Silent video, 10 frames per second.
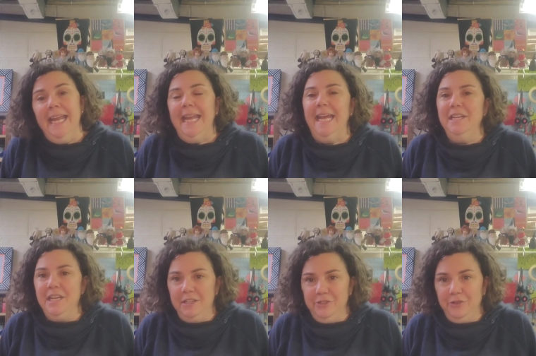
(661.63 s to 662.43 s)
and
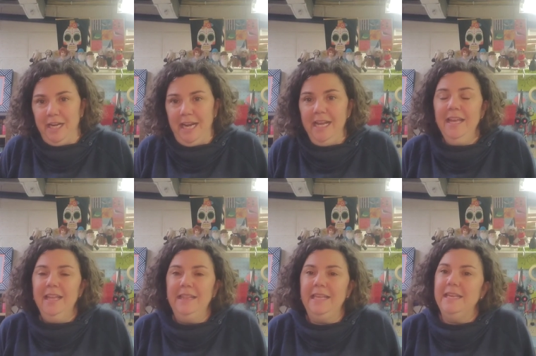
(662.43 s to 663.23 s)
yesterday,
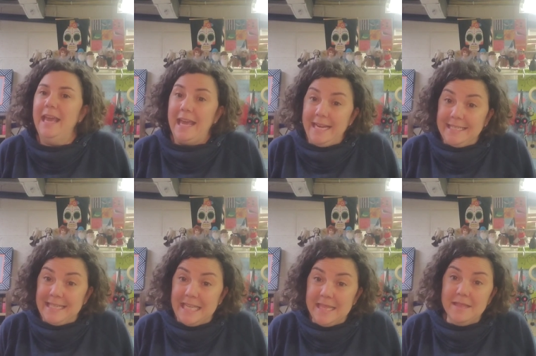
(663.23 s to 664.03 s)
the
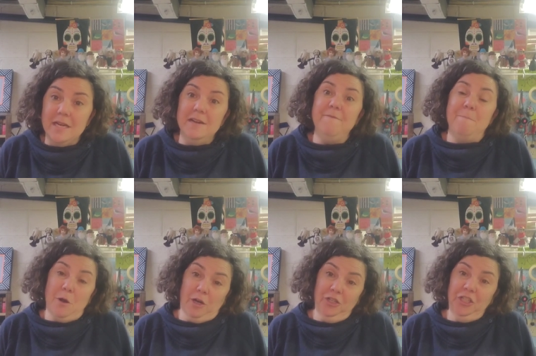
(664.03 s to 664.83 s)
18th of
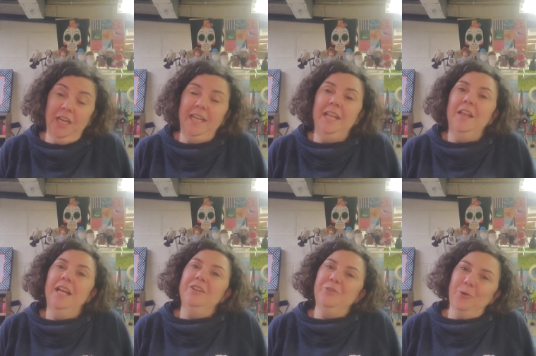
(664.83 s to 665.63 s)
March,
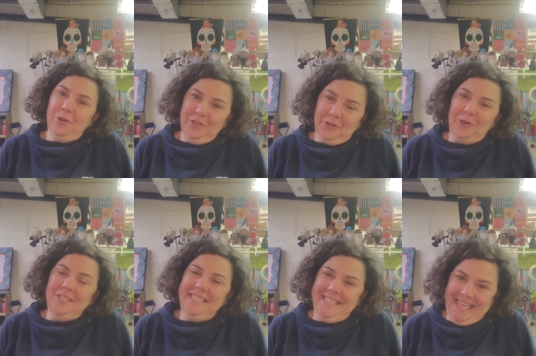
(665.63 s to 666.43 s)
Nora
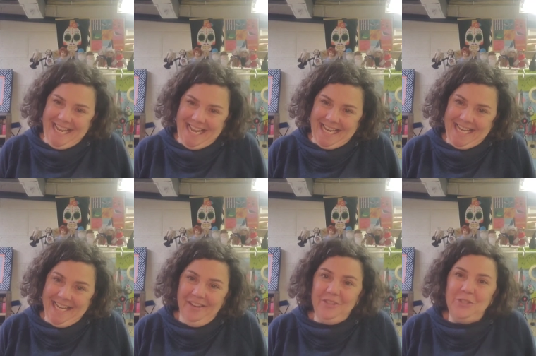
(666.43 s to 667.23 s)
turned 10.
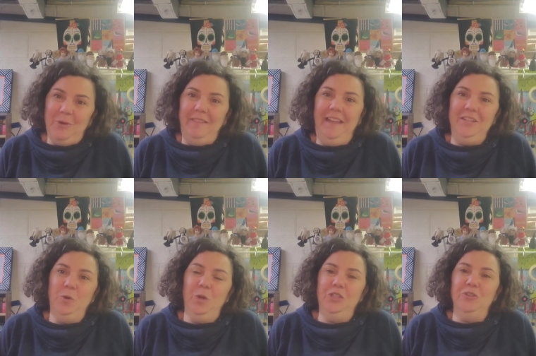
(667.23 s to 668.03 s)
So I'd like to
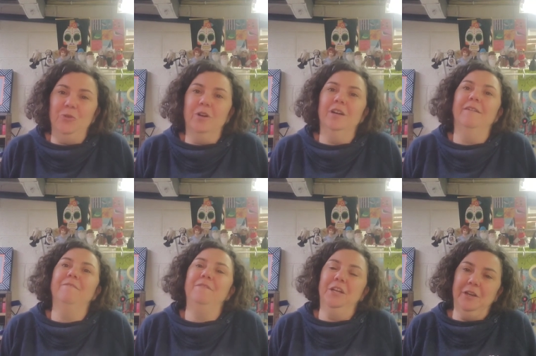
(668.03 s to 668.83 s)
wish Nora a
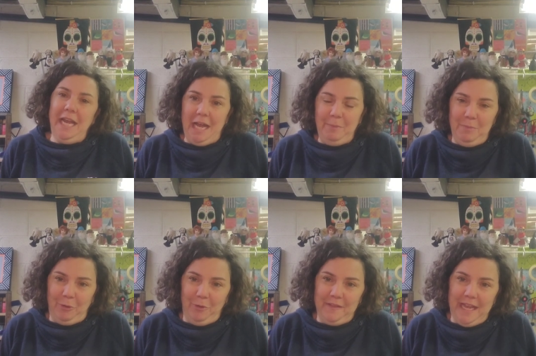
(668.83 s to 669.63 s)
very happy
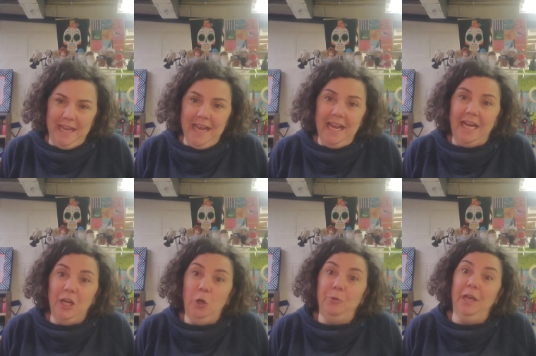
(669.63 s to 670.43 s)
birthday. I
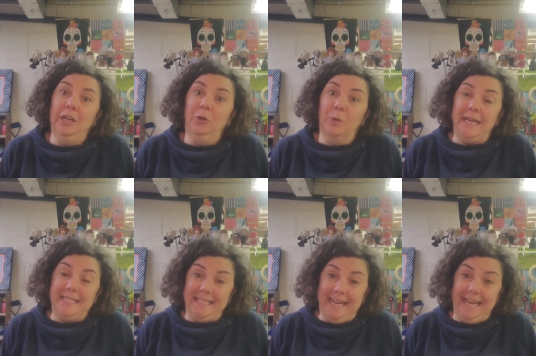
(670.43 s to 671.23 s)
hope you had a
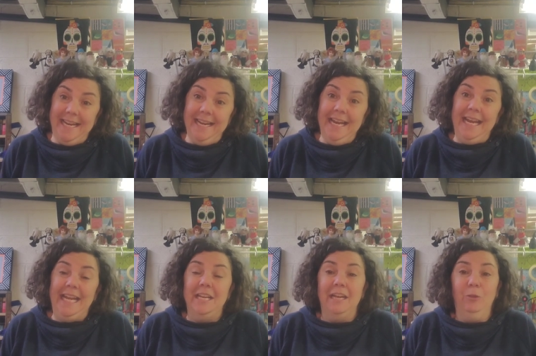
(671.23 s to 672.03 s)
great day,
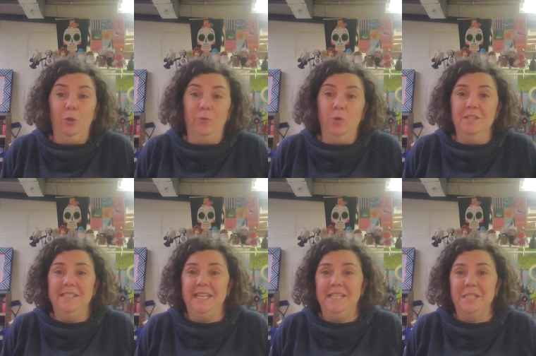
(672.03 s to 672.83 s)
and I look forward to
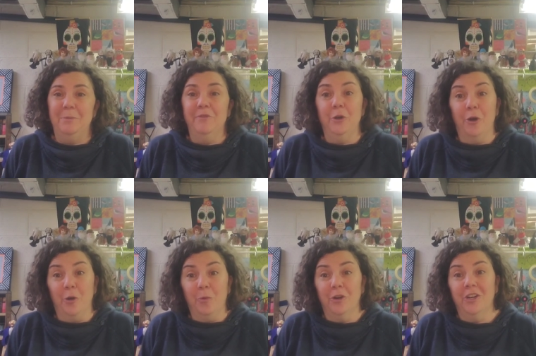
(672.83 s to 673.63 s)
seeing some of your
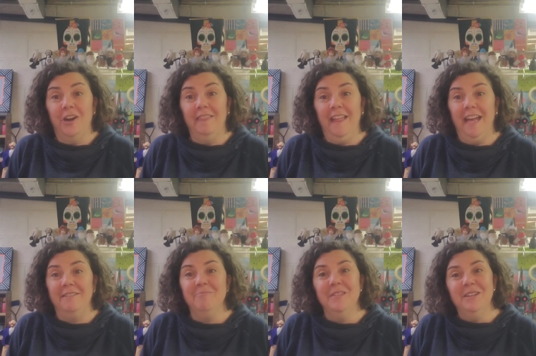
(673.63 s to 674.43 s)
artwork
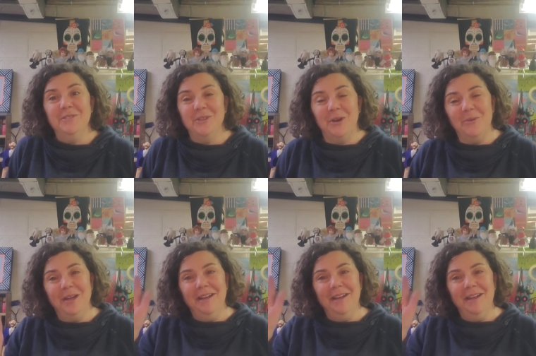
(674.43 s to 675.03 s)
online. So